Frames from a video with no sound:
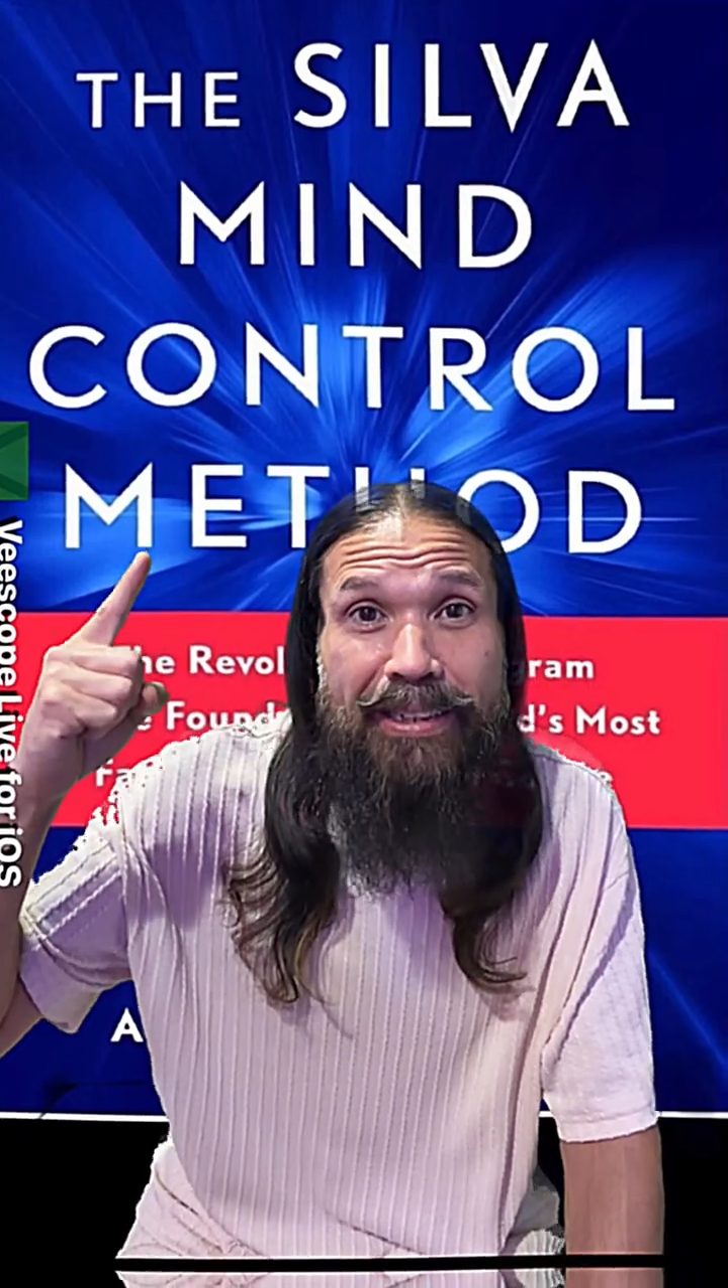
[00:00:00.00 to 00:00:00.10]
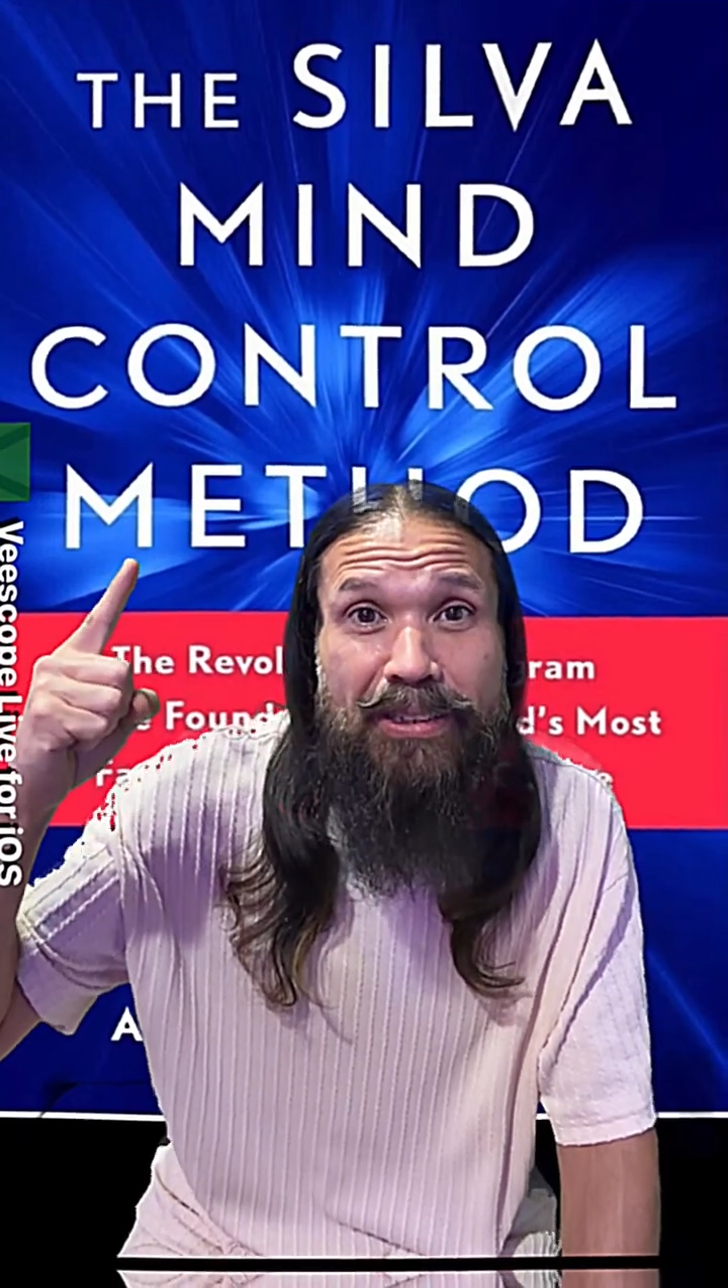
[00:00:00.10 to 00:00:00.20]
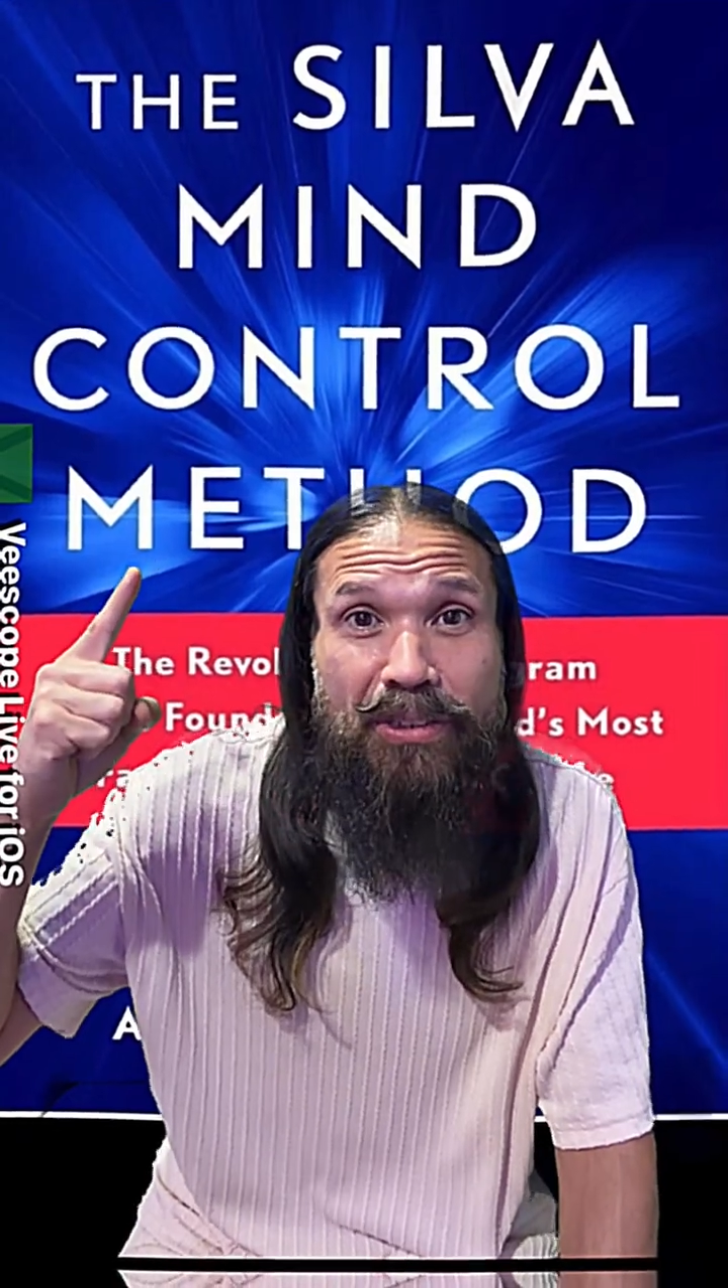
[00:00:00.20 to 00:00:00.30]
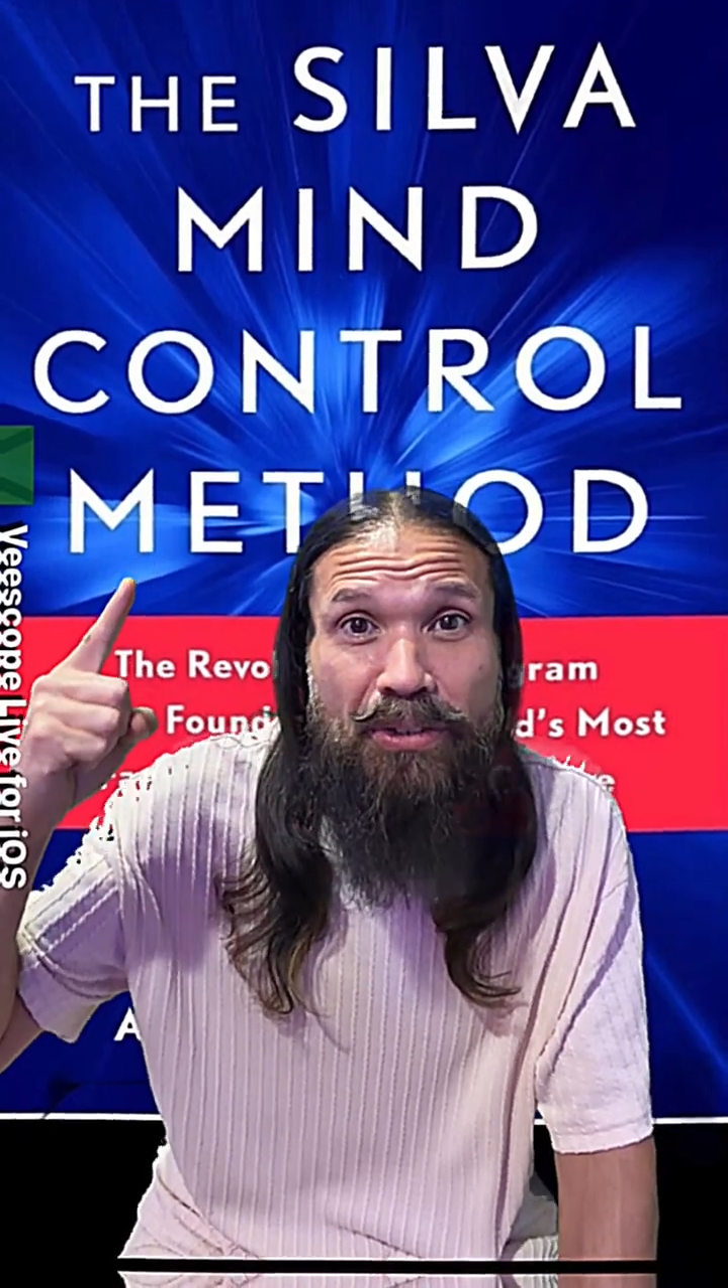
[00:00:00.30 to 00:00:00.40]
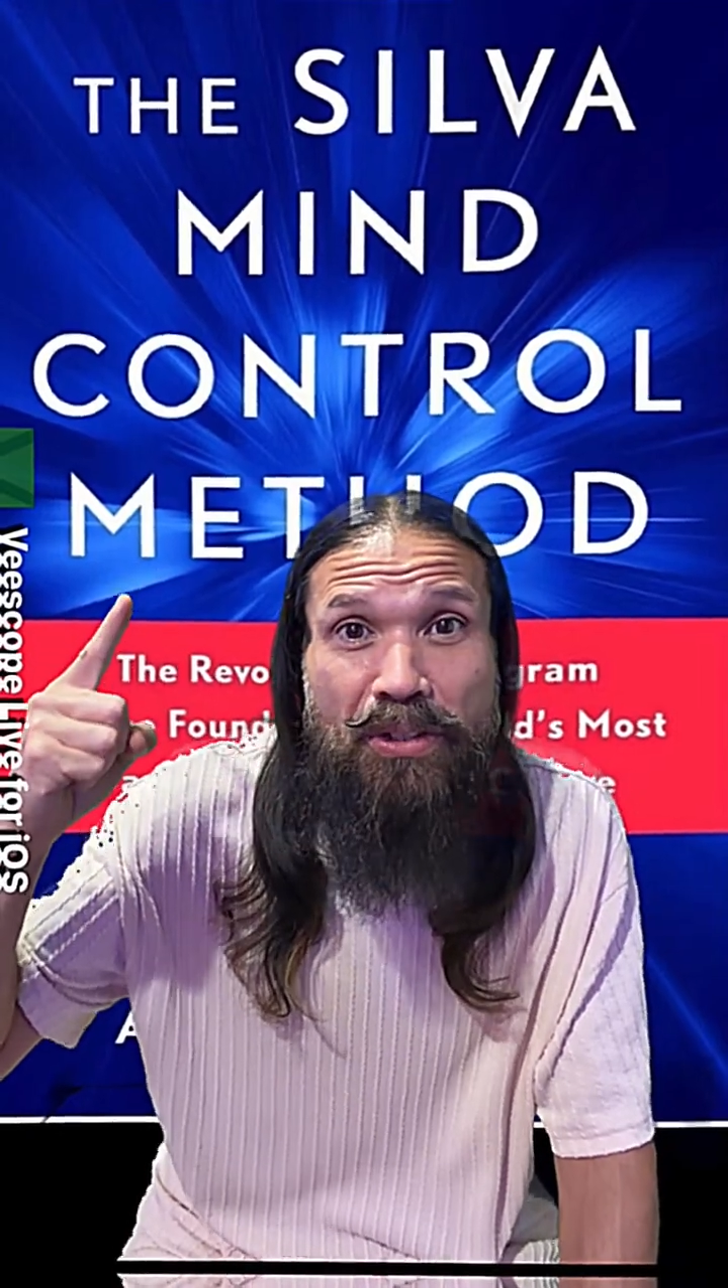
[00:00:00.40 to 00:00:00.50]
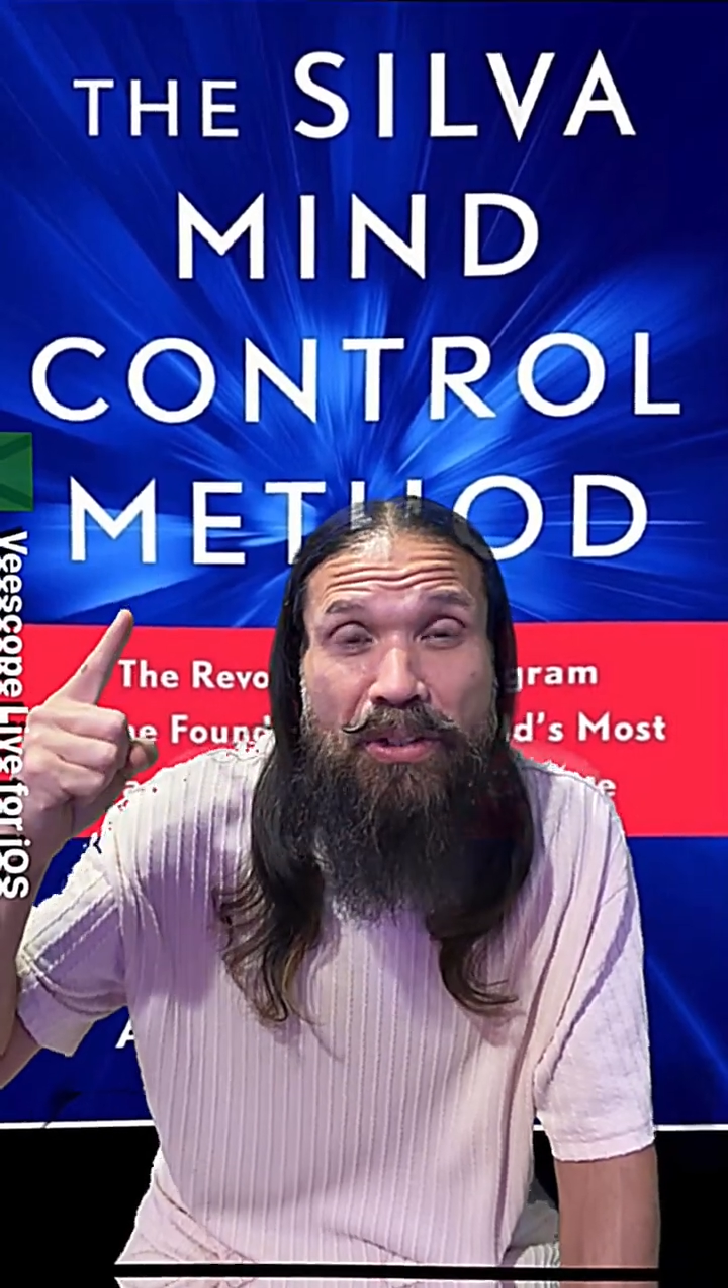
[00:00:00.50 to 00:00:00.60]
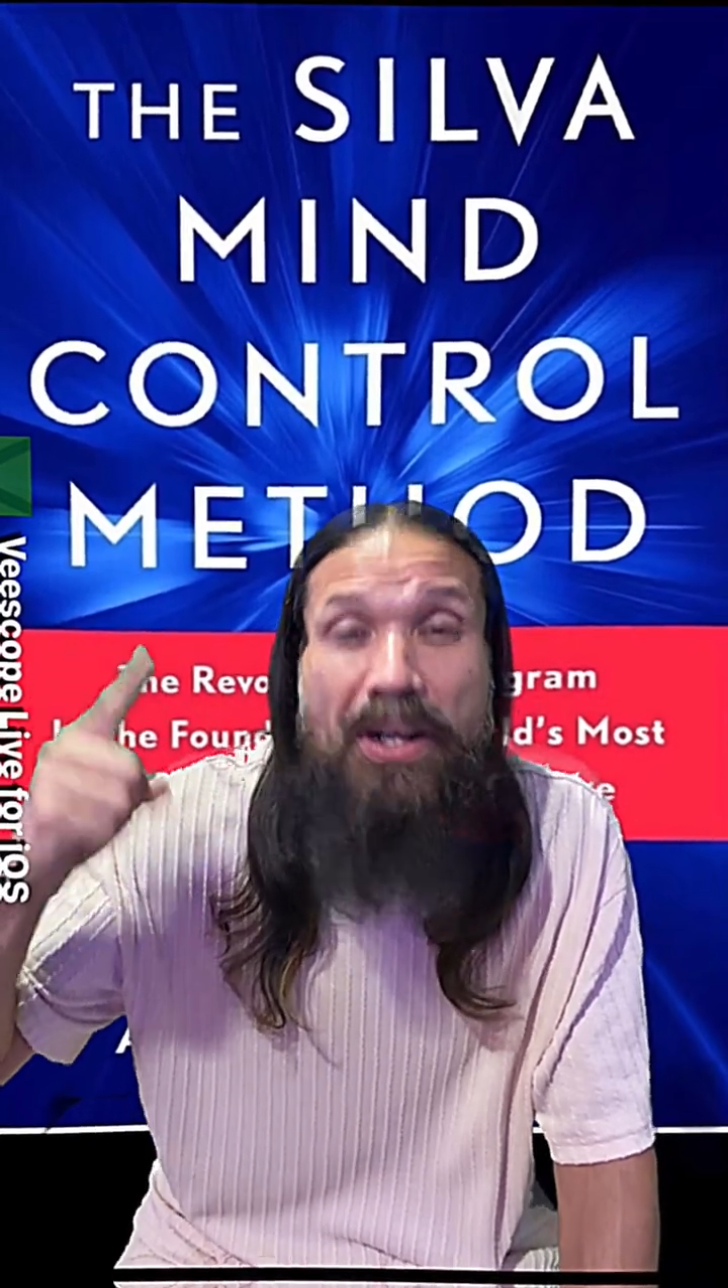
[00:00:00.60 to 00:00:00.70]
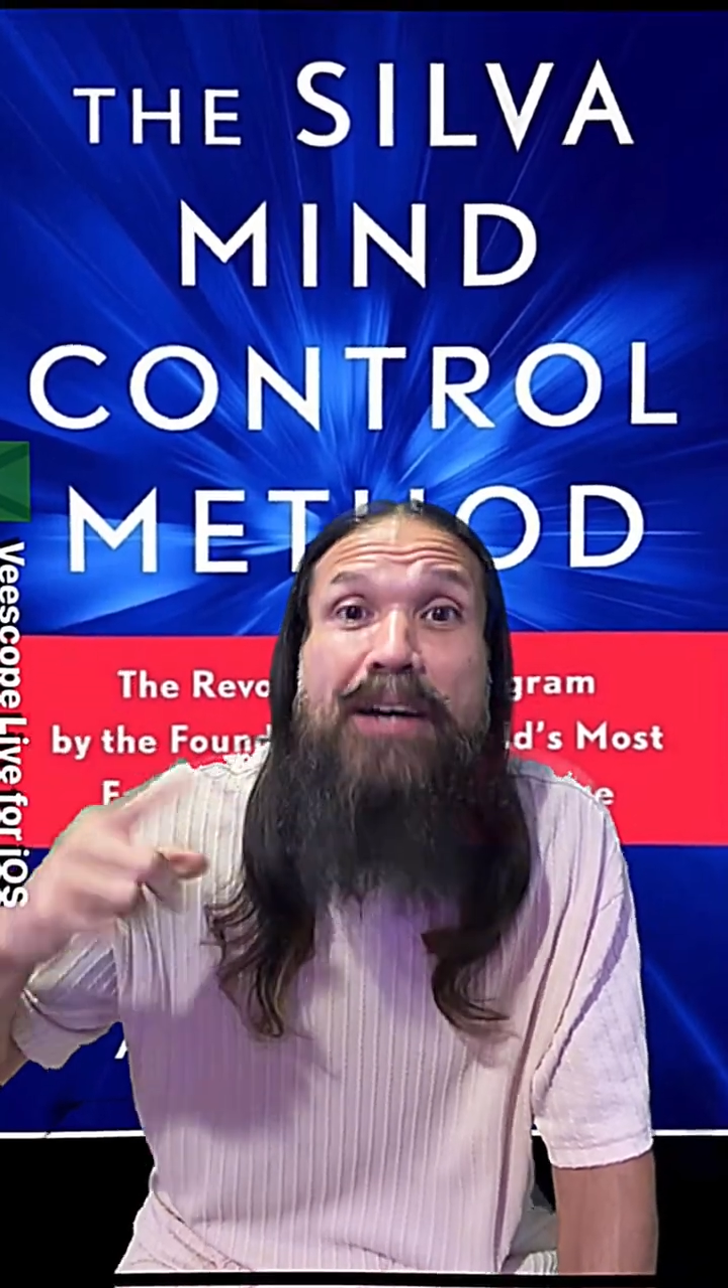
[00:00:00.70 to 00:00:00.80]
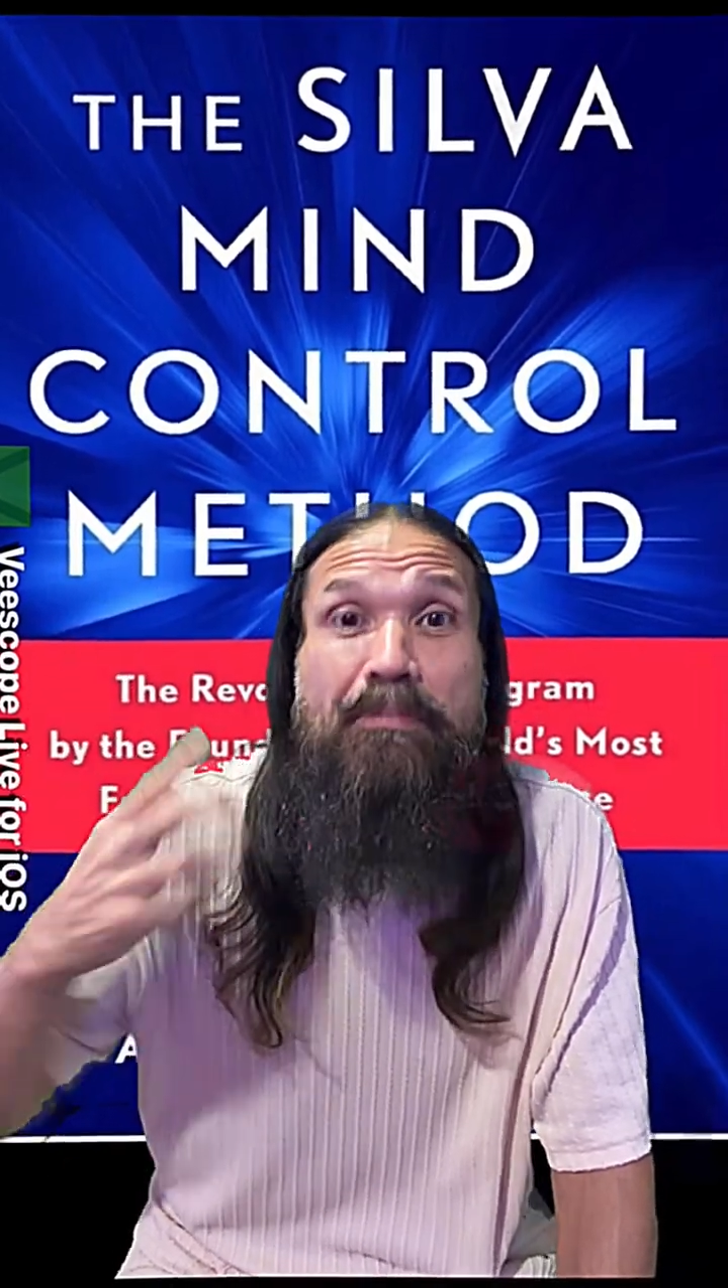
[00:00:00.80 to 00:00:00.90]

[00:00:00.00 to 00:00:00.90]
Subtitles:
control